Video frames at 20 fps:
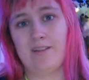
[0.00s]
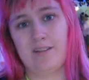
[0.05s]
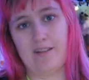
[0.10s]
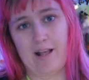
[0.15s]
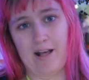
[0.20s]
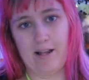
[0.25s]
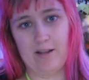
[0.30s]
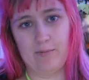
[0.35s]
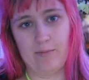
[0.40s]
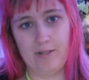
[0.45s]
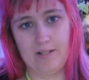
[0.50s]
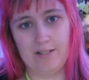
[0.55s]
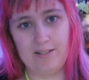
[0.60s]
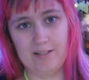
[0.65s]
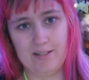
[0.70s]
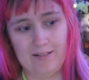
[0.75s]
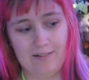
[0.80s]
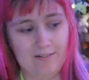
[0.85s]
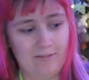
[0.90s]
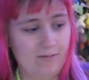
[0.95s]
Not a big
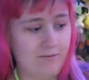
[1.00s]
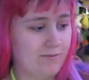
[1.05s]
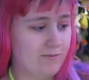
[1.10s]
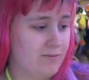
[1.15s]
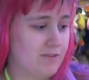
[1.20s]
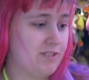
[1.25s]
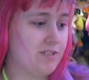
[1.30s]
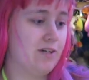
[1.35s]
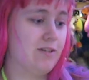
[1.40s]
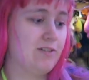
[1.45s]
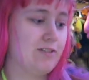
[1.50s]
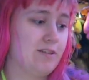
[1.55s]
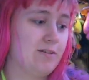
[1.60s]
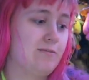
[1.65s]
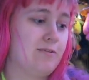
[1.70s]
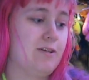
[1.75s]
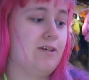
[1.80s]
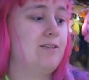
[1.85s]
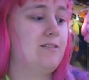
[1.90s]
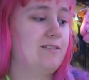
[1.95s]
deal. So
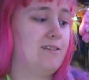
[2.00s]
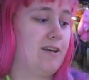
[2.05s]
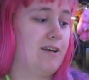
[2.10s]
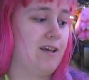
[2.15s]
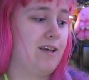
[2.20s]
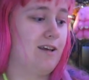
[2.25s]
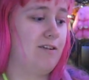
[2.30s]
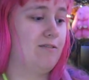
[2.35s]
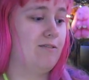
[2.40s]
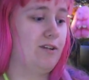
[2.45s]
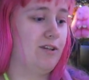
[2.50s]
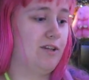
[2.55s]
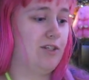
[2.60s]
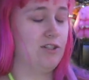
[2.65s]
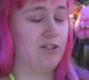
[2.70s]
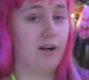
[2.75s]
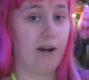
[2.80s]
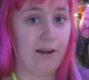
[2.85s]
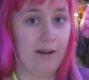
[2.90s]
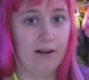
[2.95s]
some things I can't really
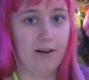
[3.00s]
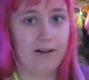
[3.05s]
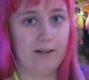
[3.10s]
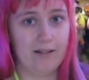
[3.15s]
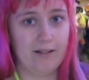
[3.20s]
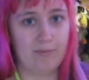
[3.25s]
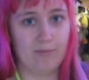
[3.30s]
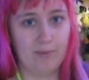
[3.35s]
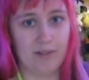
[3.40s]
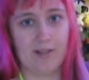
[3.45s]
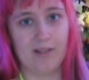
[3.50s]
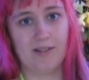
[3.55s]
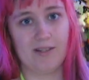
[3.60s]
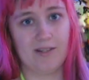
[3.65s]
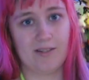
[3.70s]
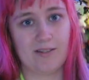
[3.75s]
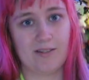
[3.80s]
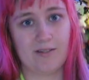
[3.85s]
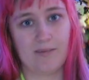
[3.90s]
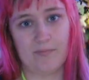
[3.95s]
try on
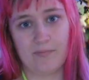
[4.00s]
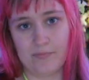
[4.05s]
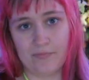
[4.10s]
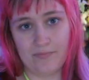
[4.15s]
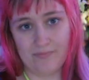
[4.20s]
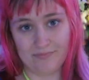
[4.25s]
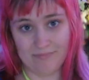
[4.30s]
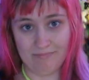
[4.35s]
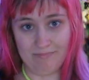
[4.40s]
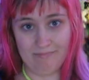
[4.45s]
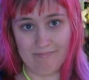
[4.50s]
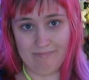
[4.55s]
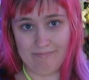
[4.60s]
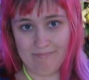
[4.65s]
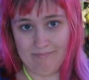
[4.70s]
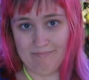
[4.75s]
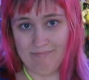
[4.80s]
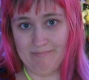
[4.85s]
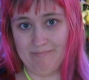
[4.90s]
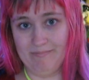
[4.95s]
because
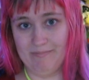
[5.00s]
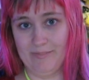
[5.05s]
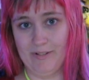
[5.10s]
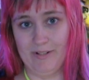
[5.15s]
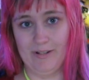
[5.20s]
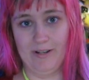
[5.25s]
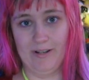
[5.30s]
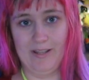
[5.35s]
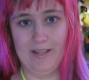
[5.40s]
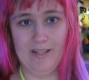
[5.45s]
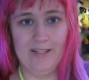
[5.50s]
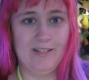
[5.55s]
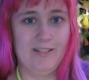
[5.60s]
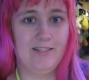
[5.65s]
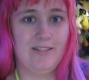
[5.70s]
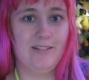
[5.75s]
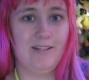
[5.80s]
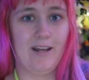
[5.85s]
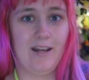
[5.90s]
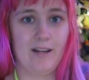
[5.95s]
it's
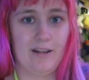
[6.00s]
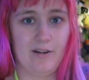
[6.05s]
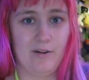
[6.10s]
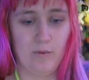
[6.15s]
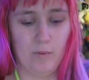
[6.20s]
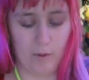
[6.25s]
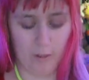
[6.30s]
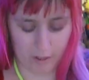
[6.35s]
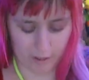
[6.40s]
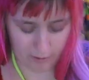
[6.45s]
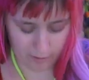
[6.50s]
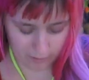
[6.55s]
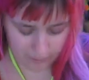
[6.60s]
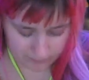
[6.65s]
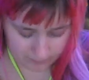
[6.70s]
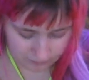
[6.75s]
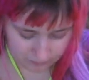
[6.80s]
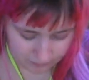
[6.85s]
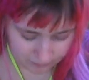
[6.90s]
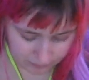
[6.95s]
just not gonna work.
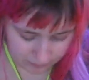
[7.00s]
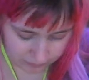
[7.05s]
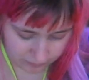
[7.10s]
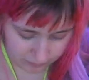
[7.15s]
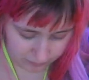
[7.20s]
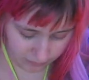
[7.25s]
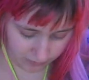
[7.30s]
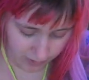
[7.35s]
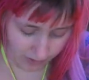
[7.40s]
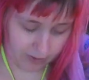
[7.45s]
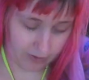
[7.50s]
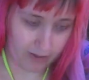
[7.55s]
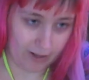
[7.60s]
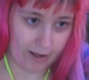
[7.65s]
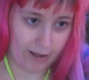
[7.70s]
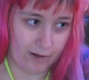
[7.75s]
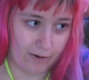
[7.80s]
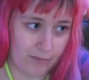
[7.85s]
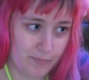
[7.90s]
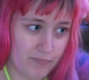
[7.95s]

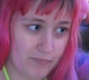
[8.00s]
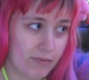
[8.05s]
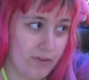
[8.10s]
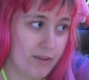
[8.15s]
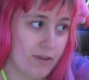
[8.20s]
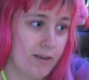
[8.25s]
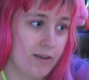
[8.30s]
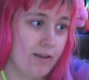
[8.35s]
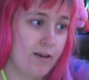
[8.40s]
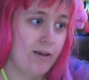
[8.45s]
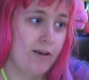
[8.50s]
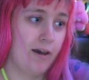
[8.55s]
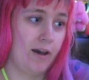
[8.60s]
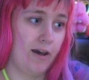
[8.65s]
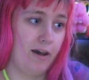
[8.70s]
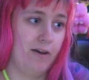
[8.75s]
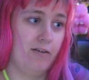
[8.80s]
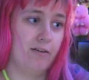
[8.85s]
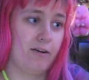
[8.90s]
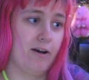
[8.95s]
Now,
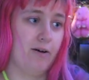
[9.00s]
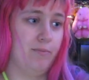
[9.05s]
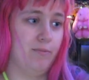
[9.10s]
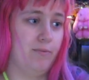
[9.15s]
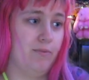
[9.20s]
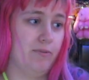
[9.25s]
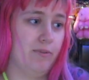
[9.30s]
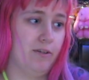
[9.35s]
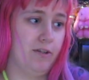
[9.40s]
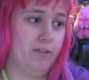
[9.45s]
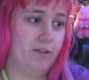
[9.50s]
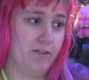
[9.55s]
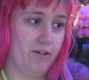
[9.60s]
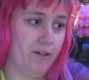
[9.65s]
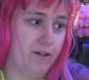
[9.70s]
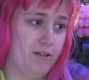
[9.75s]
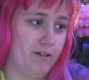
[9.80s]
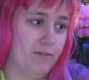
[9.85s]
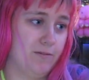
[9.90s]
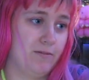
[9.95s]
I have a couple things
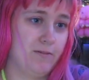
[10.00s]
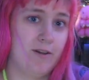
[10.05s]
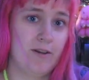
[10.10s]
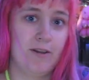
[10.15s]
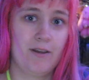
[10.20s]
on.